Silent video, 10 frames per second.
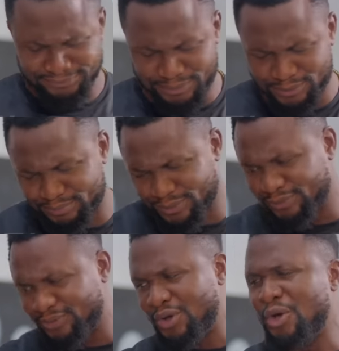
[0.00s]
But bro,
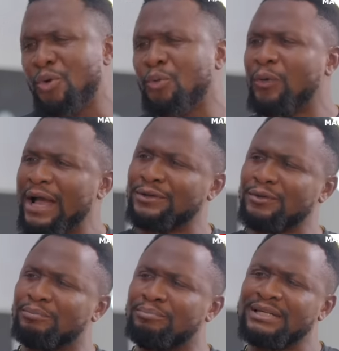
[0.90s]
why are you
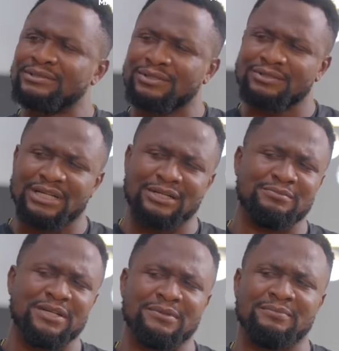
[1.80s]
bent on trying to
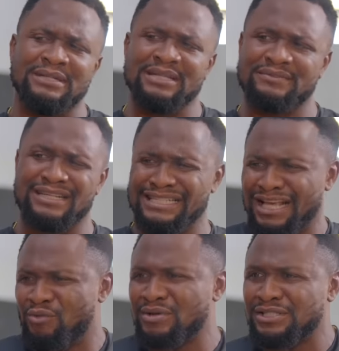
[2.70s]
make me believe that the
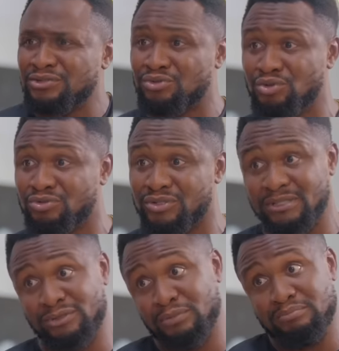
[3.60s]
girl wasn't rude?
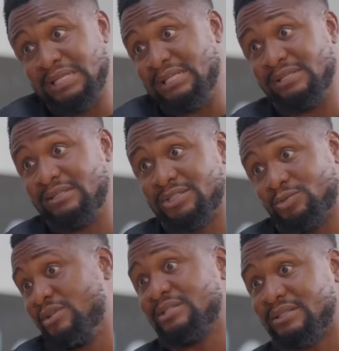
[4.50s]
To me, she
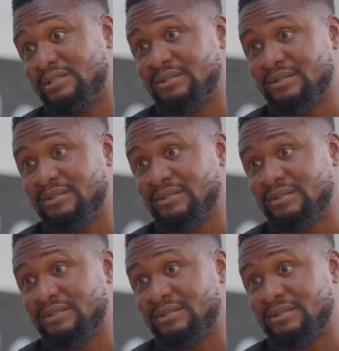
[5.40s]
wasn't.